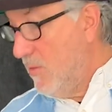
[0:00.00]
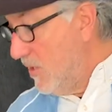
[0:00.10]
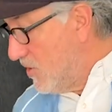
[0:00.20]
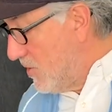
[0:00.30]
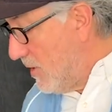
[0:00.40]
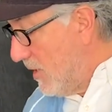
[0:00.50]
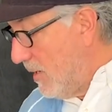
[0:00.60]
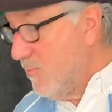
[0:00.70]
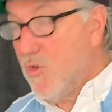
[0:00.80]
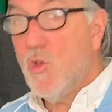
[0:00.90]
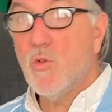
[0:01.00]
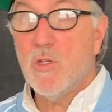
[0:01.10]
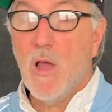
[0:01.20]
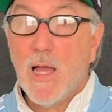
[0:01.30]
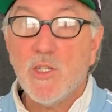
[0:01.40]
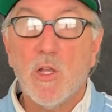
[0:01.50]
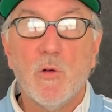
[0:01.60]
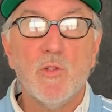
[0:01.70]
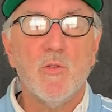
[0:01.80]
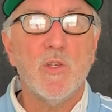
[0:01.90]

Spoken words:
This, I choose not to go too